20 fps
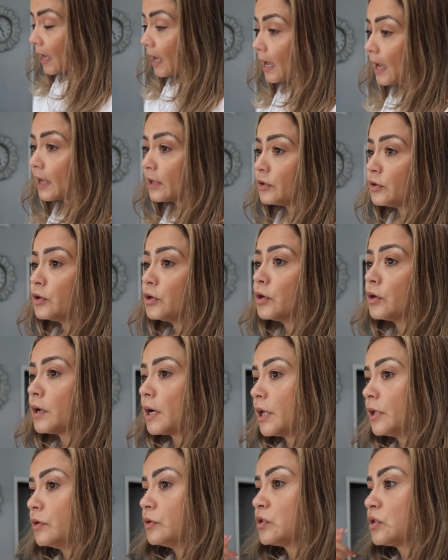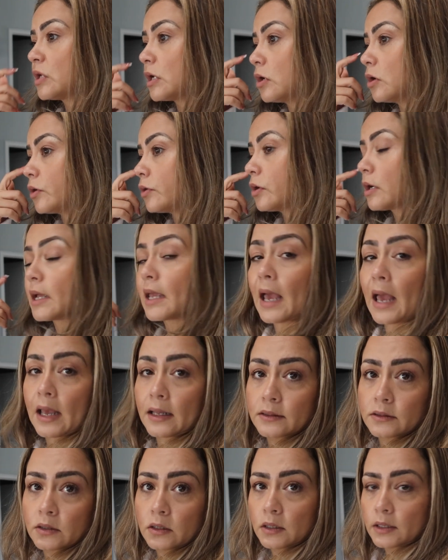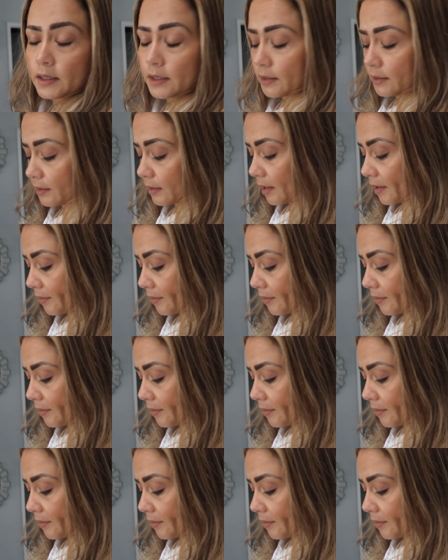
And you know, I use a lot of candle here